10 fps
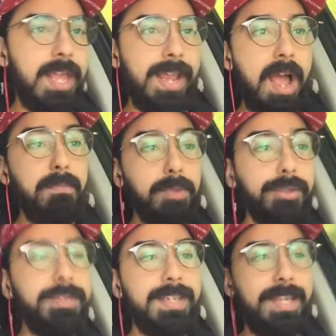like, I'm
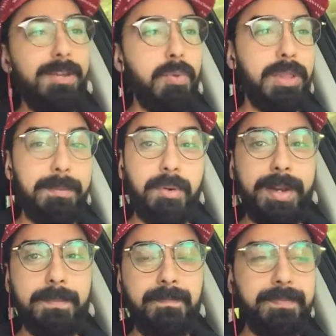losing
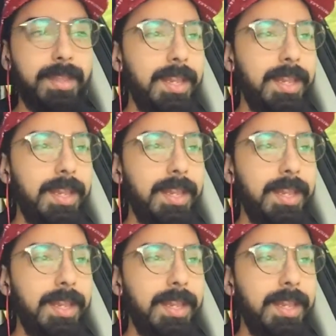equilibrium